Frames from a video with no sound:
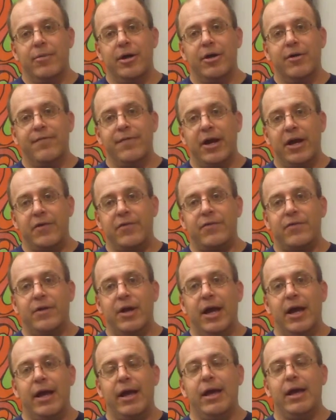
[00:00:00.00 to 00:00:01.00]
interface
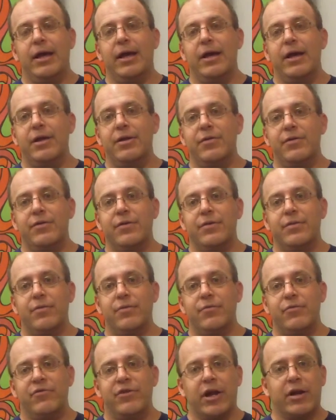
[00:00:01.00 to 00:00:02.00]
and
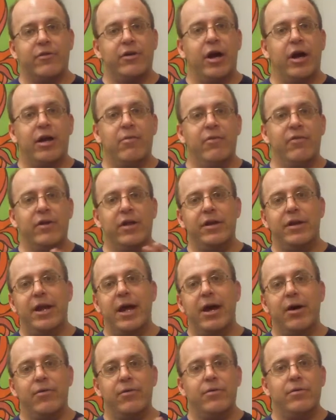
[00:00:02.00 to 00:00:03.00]
check documents in and
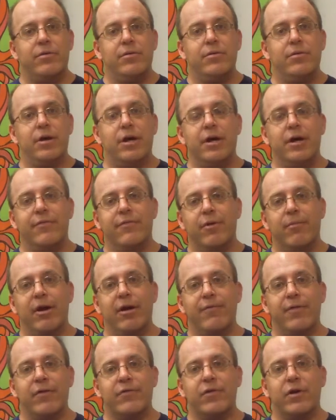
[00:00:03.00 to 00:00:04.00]
out from
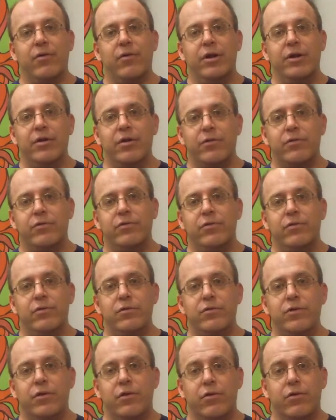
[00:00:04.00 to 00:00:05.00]
Alfresco into
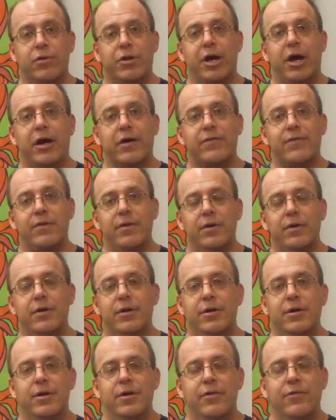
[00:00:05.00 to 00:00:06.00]
Google Docs.
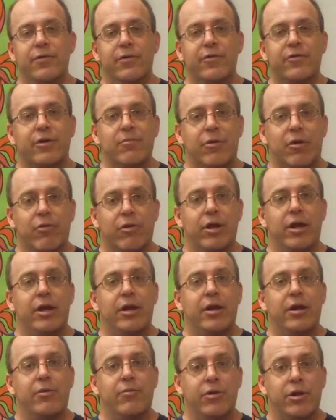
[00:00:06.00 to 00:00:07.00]
So this can be a
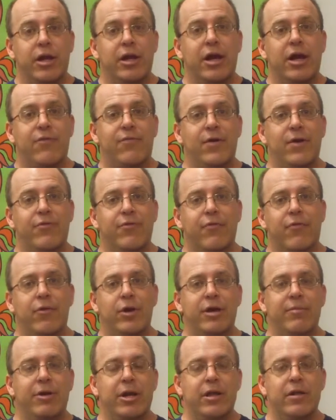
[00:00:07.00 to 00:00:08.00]
really nice feature
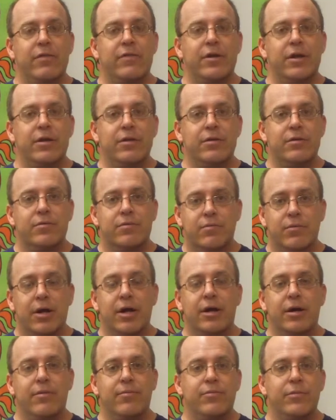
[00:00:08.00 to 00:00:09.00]
for anybody that's
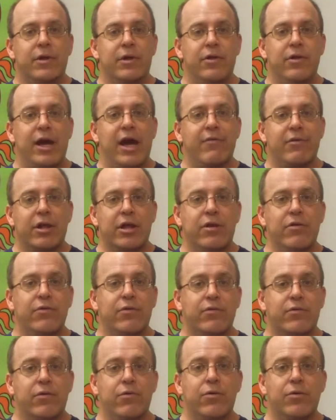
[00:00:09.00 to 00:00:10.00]
that heavily
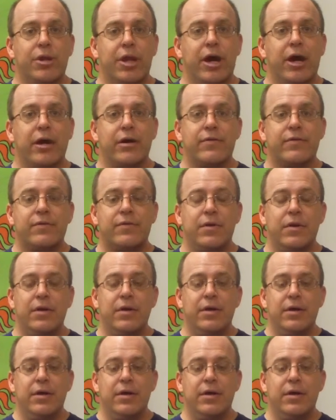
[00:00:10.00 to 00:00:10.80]
uses Google Docs.